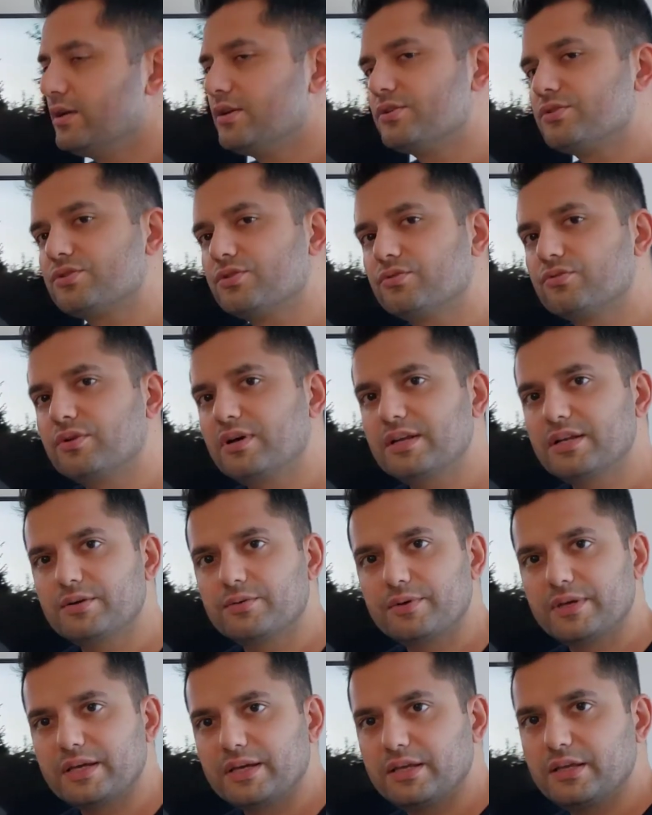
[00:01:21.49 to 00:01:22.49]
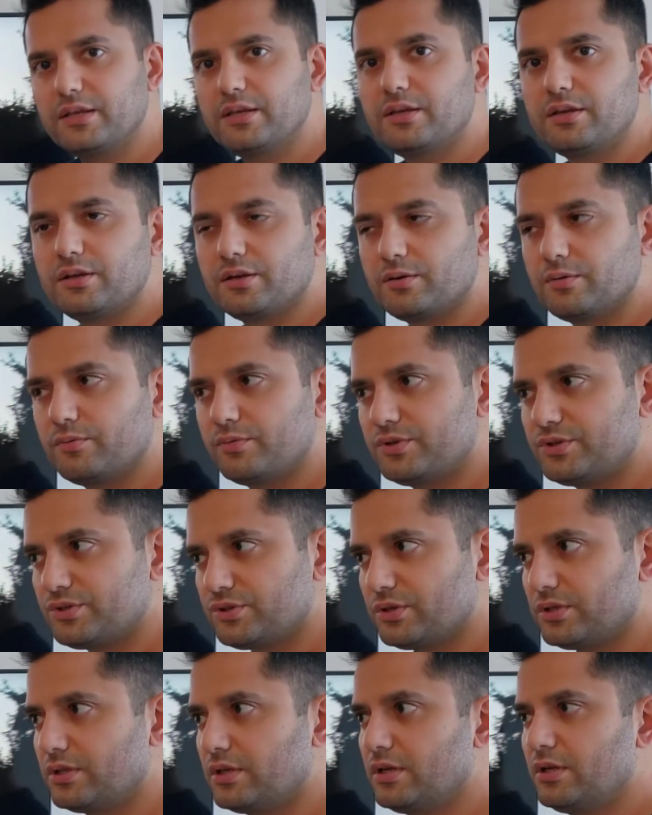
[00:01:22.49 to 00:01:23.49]
So right away, we
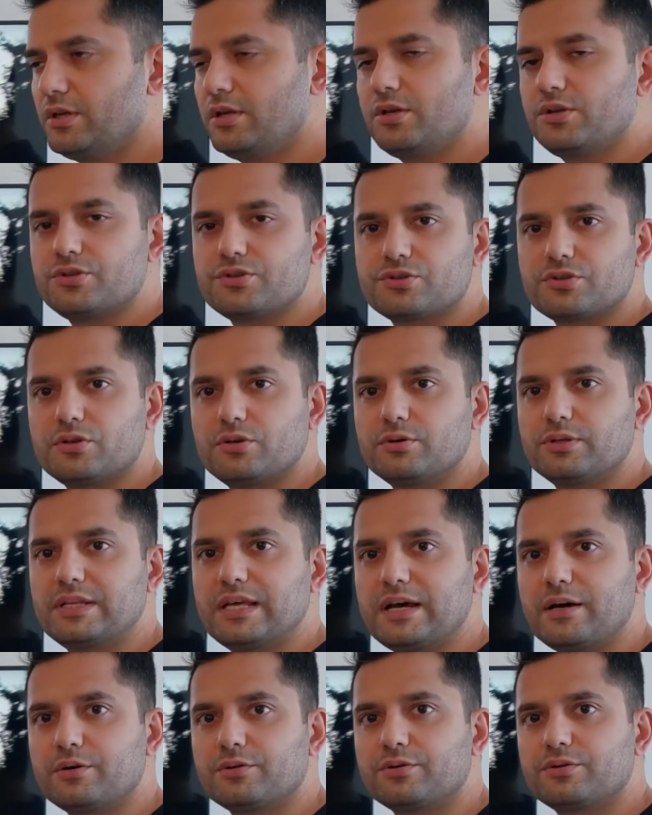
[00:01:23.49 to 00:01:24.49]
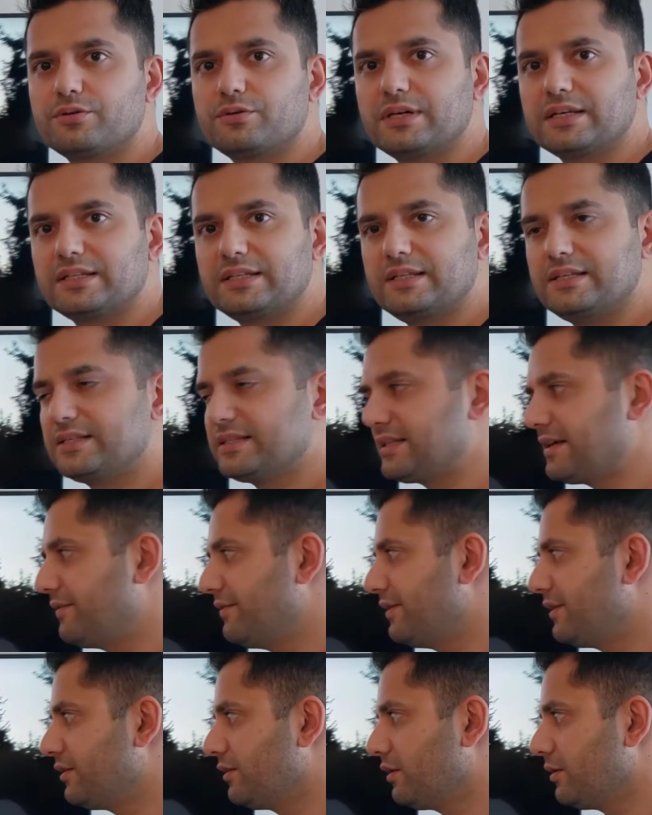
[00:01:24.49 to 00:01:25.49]
should slow down to at least
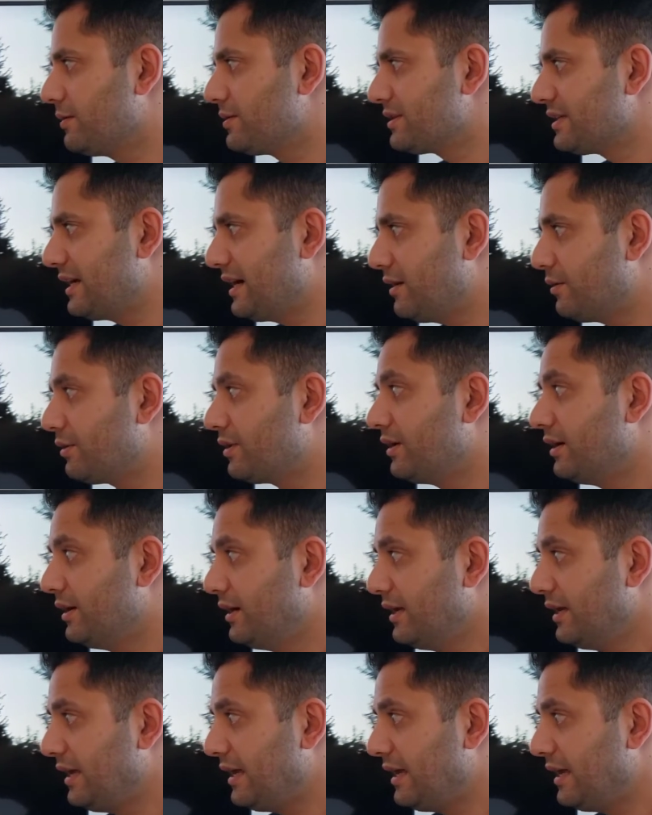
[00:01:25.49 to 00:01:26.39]
70 kilometers an hour.